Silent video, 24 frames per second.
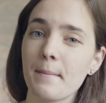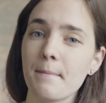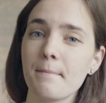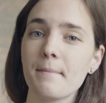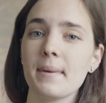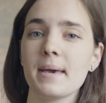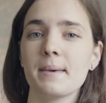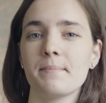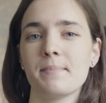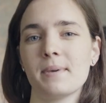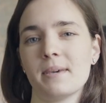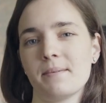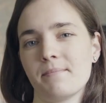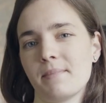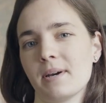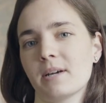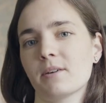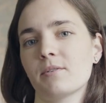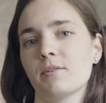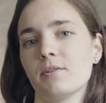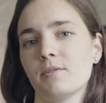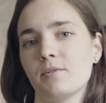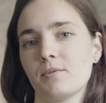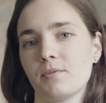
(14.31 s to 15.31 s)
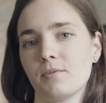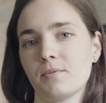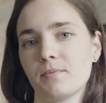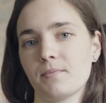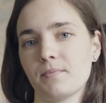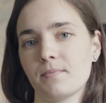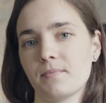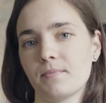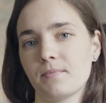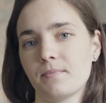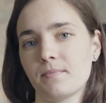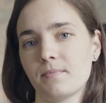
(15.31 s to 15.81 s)
Maybe a macro too.
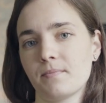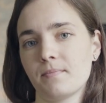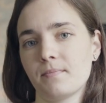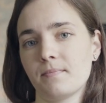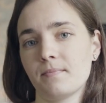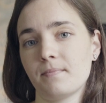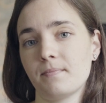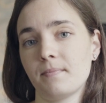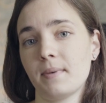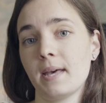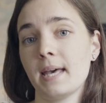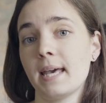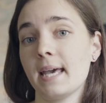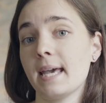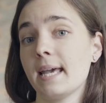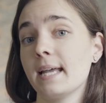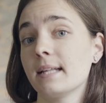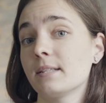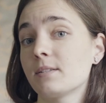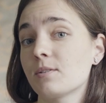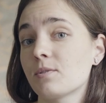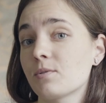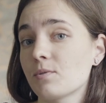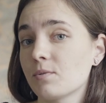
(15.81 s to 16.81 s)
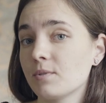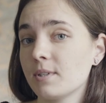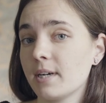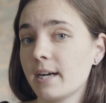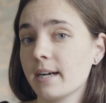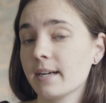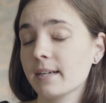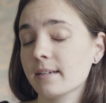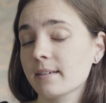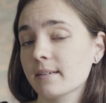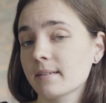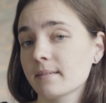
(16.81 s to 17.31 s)
It's too
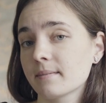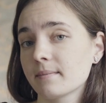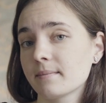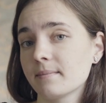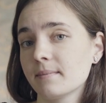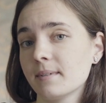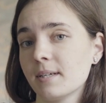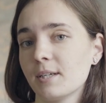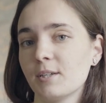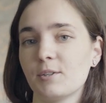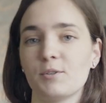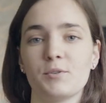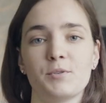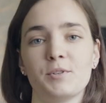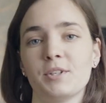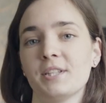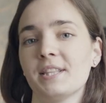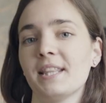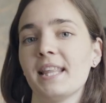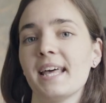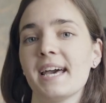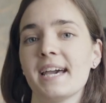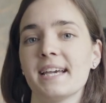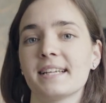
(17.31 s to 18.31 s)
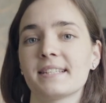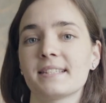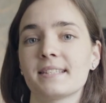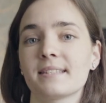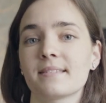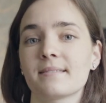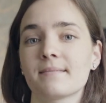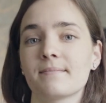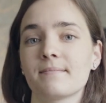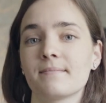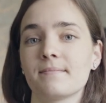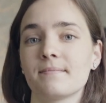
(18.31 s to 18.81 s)
dark, you need
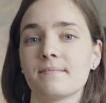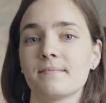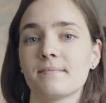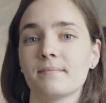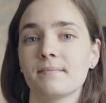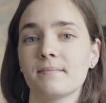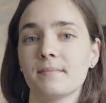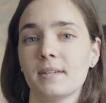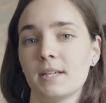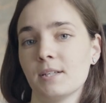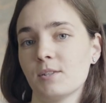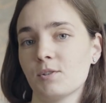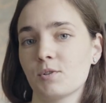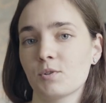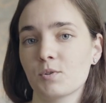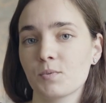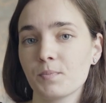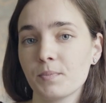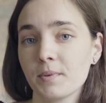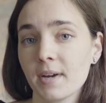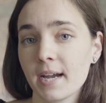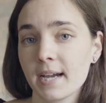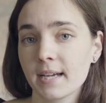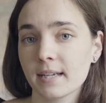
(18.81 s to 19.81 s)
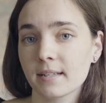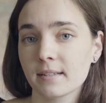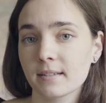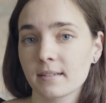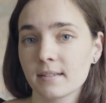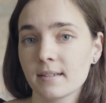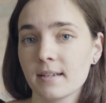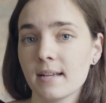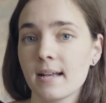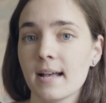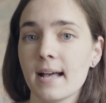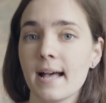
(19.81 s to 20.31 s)
lights. It's too bright,
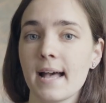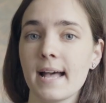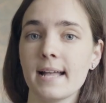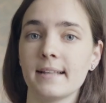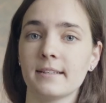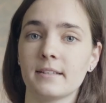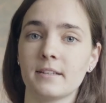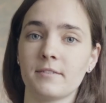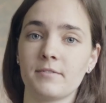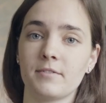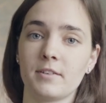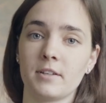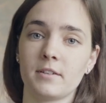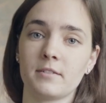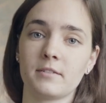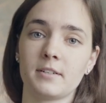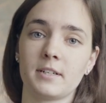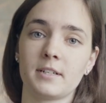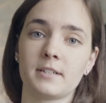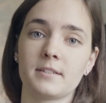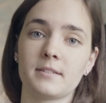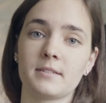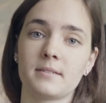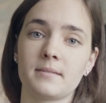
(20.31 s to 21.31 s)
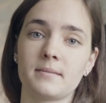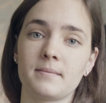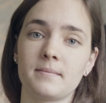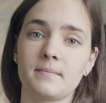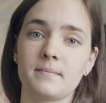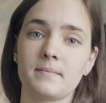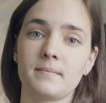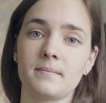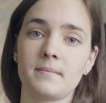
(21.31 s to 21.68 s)
and it filters.